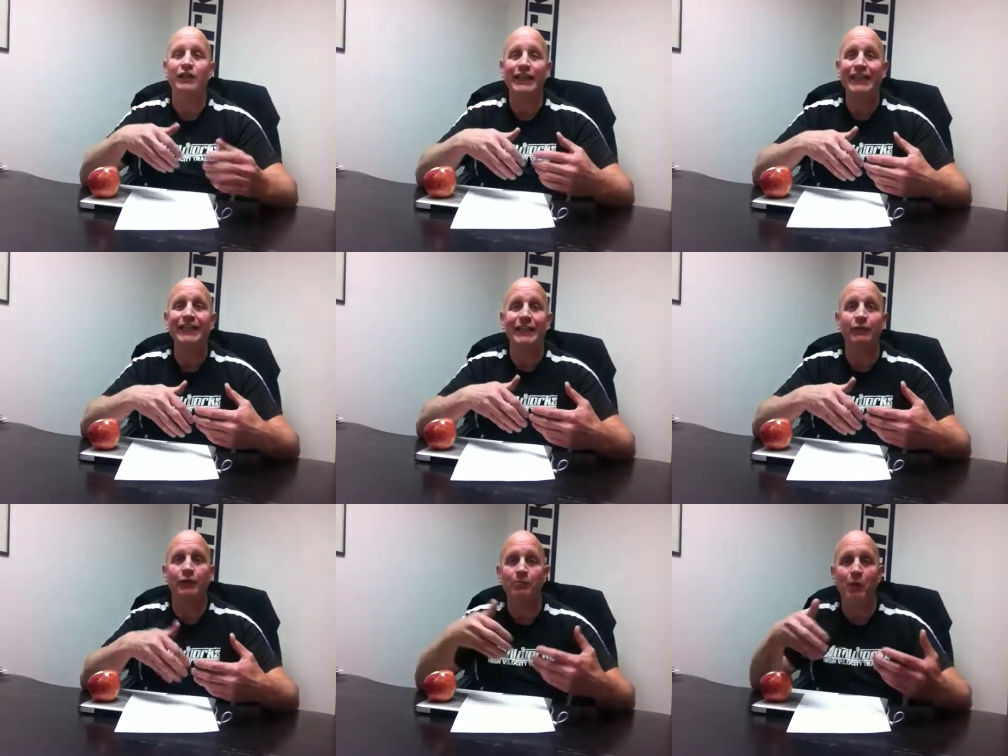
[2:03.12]
you to eat
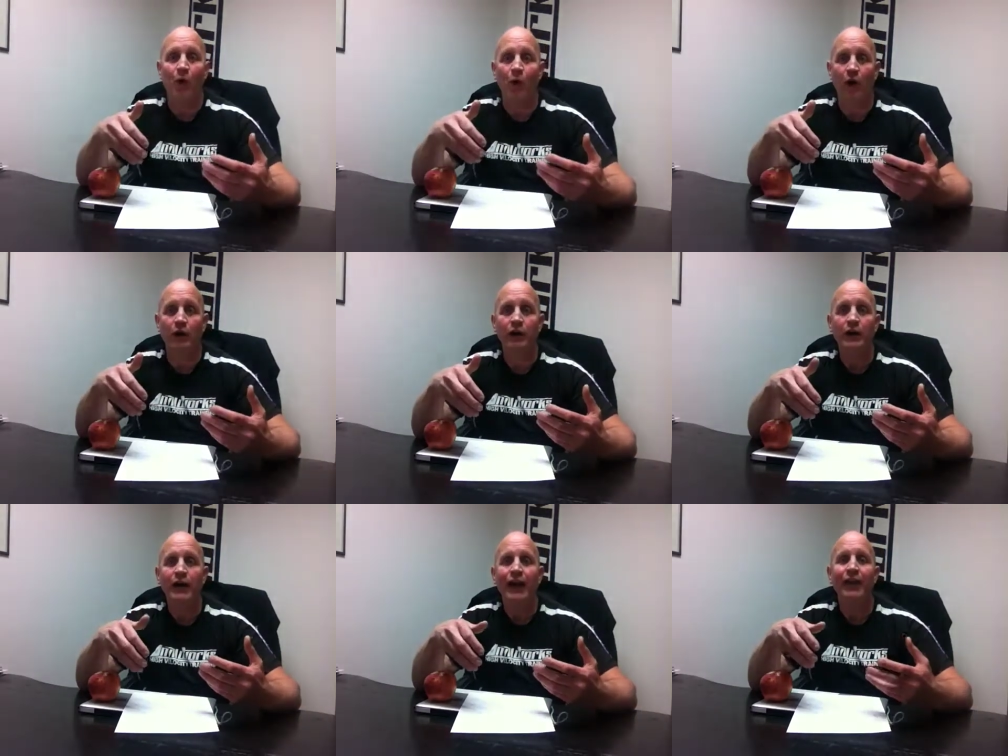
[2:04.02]
even more,
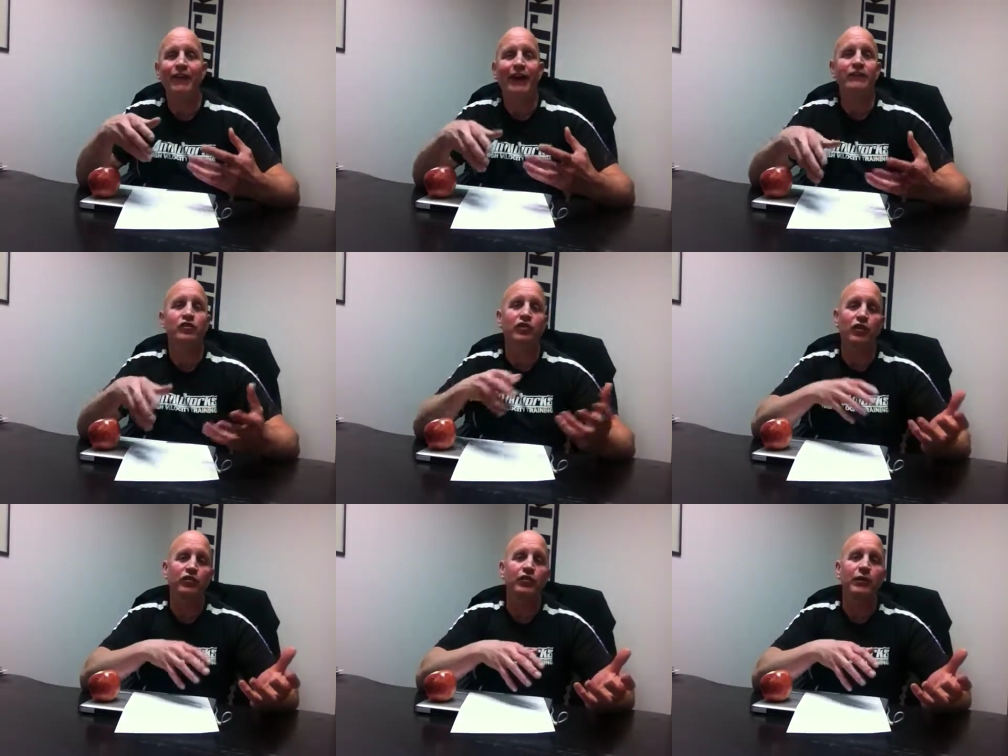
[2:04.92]
and that
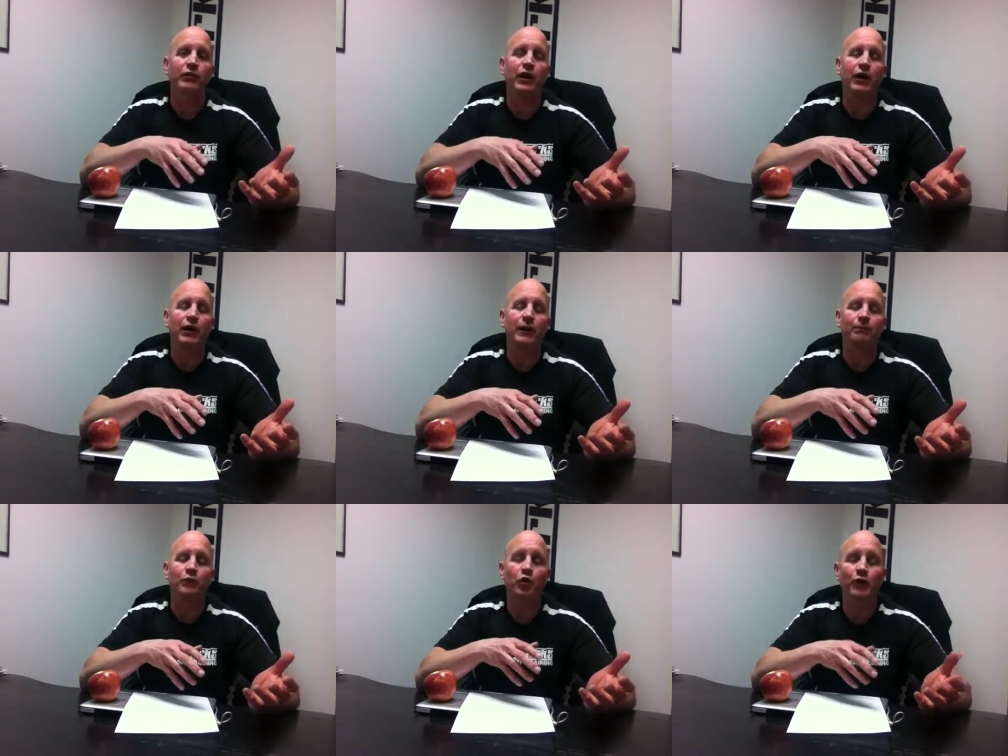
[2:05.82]
starts to um,
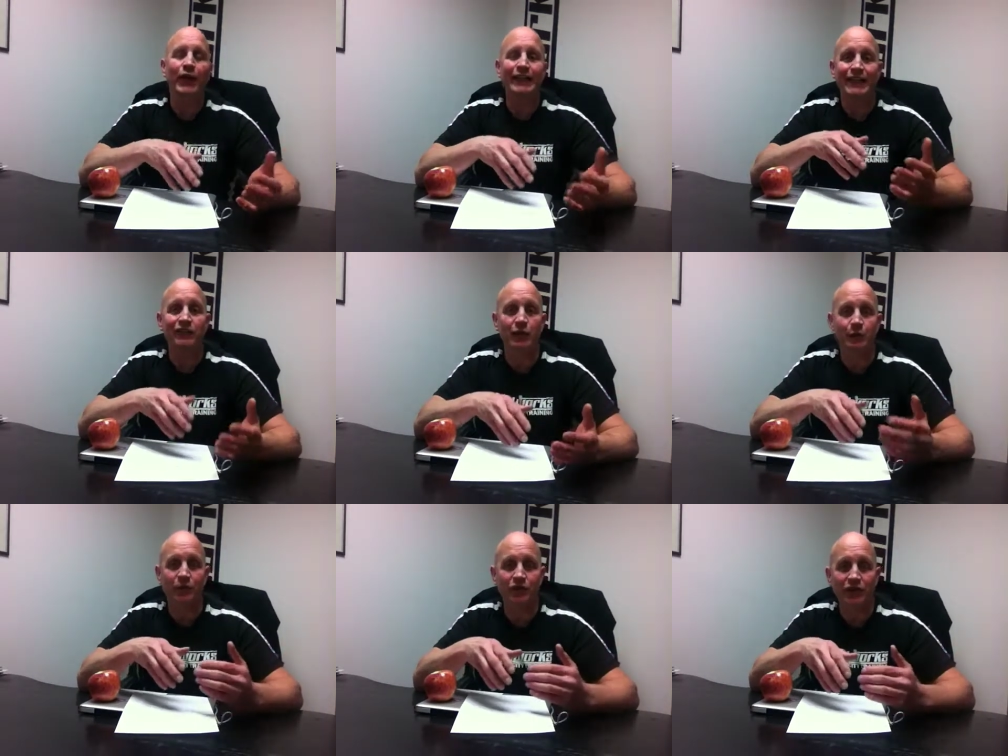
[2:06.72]
create
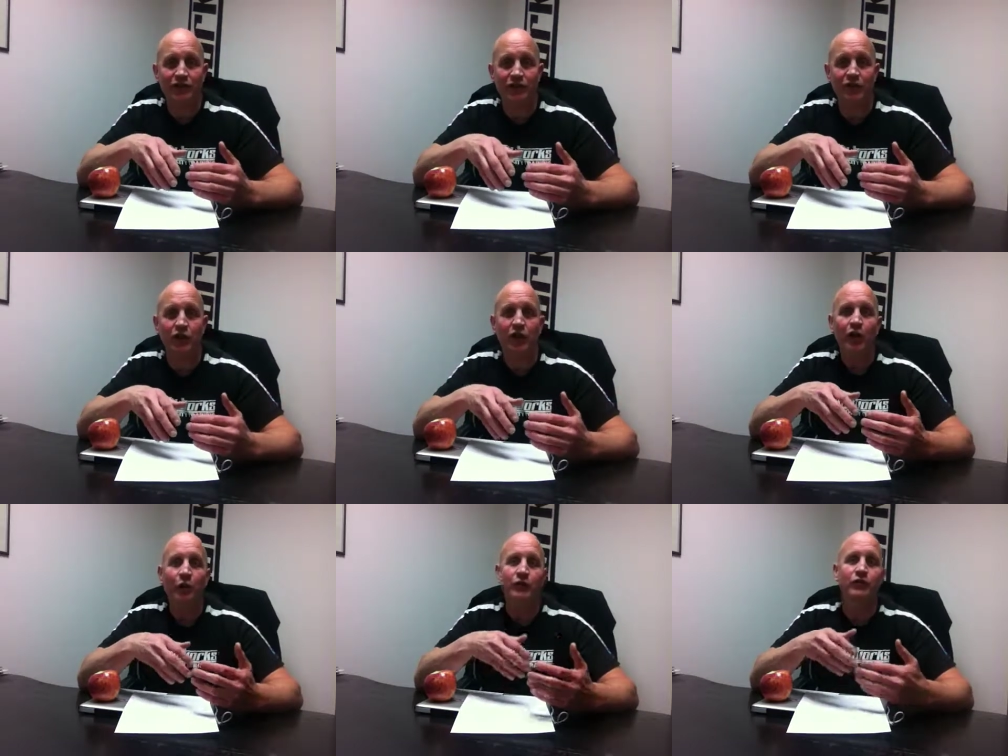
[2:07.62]
insulin resistance,
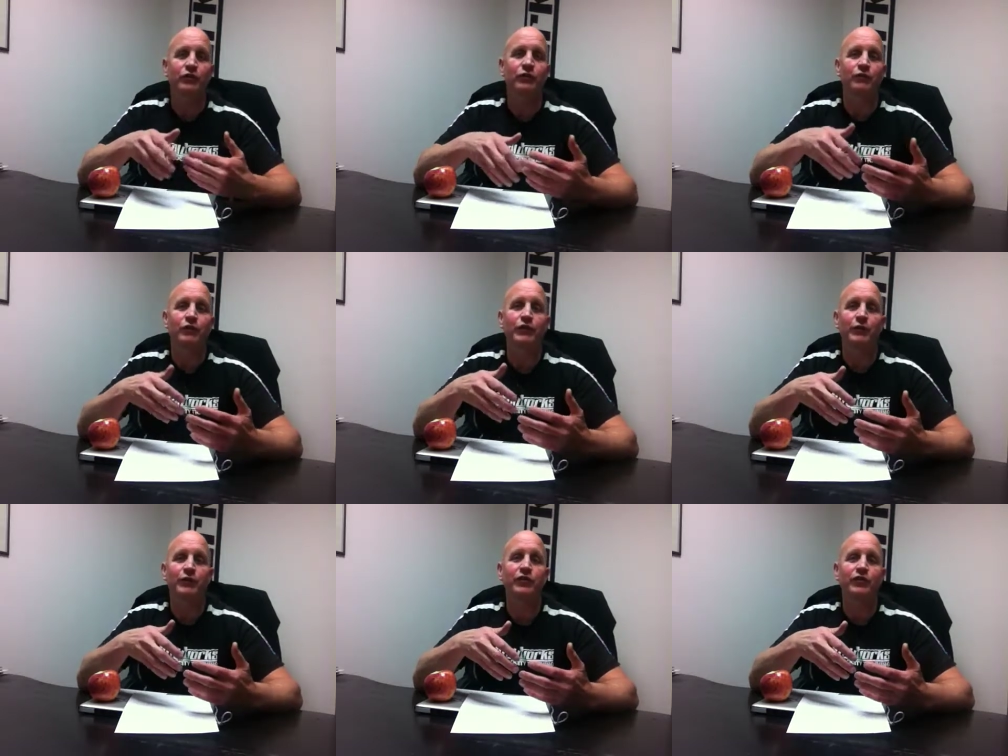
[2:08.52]
which is the
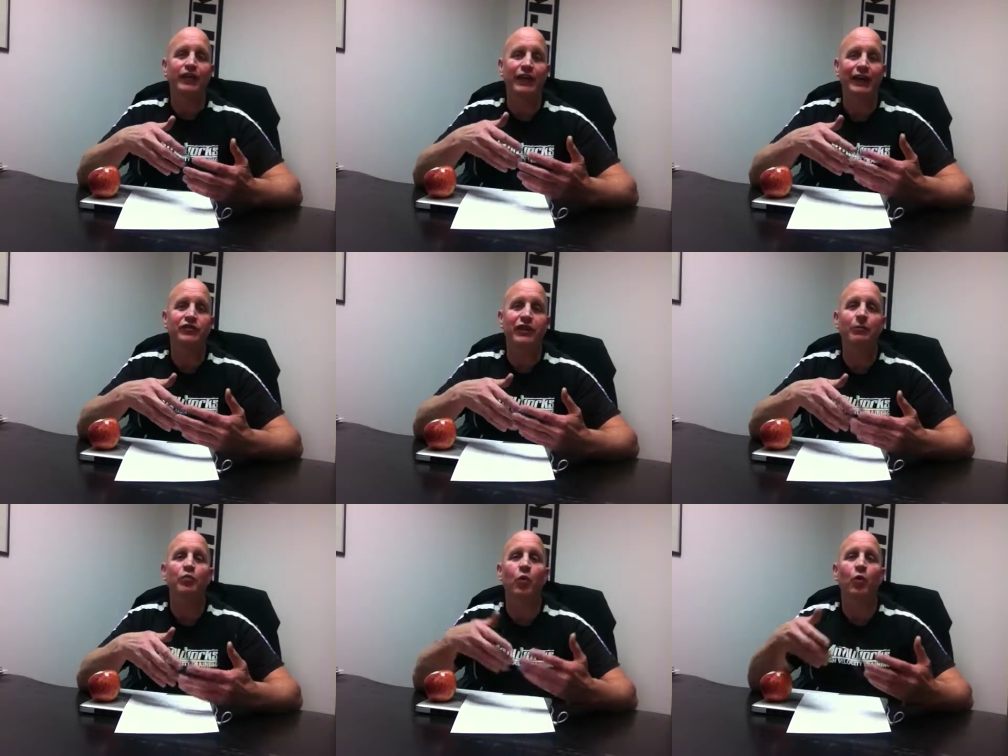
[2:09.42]
which is the next
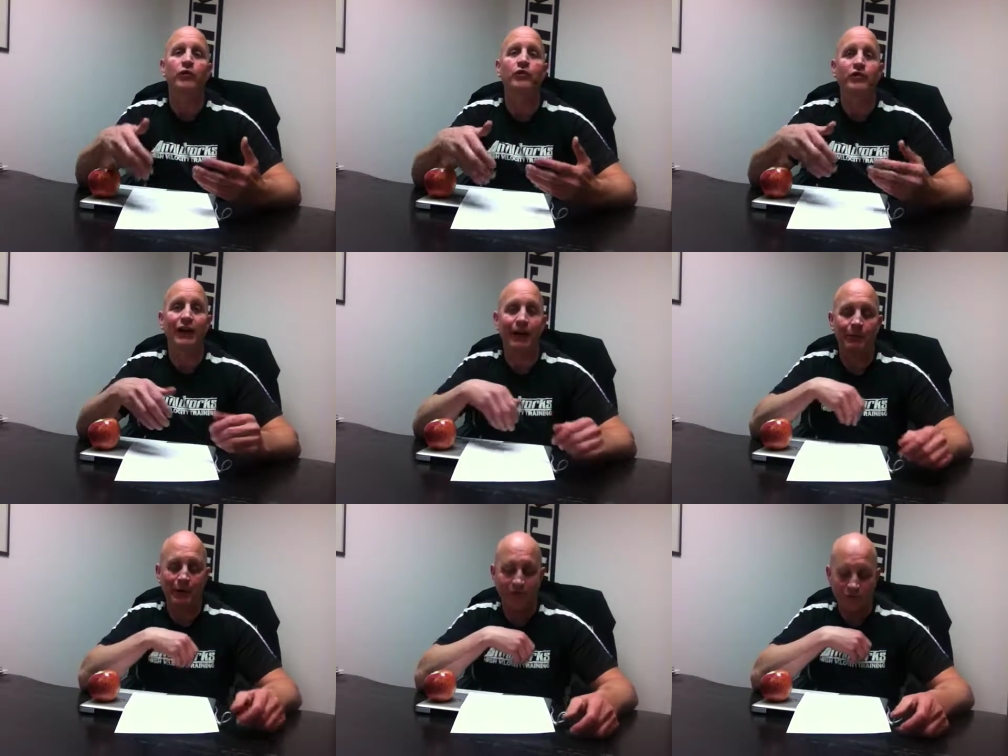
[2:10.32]
step towards
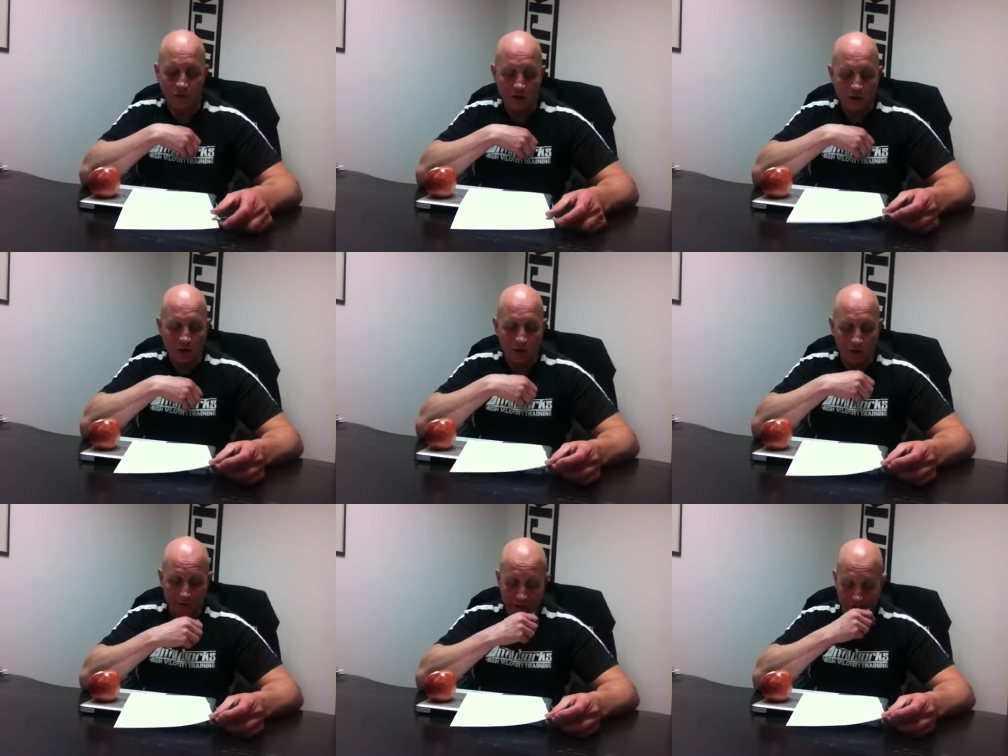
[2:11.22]
diabetes. All
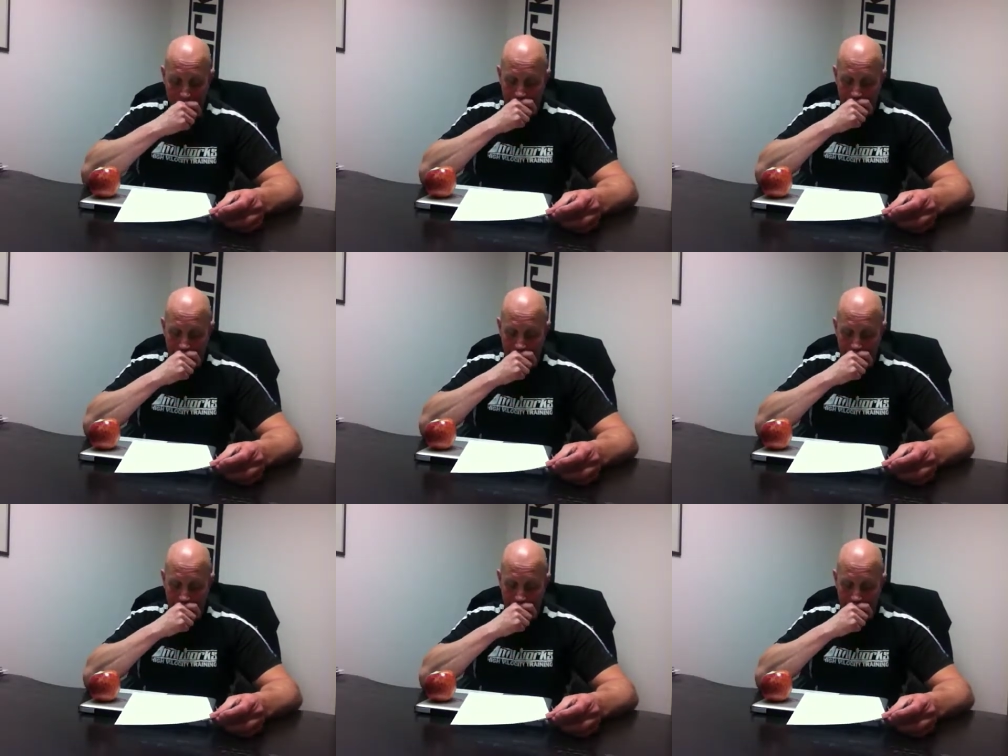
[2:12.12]
right, so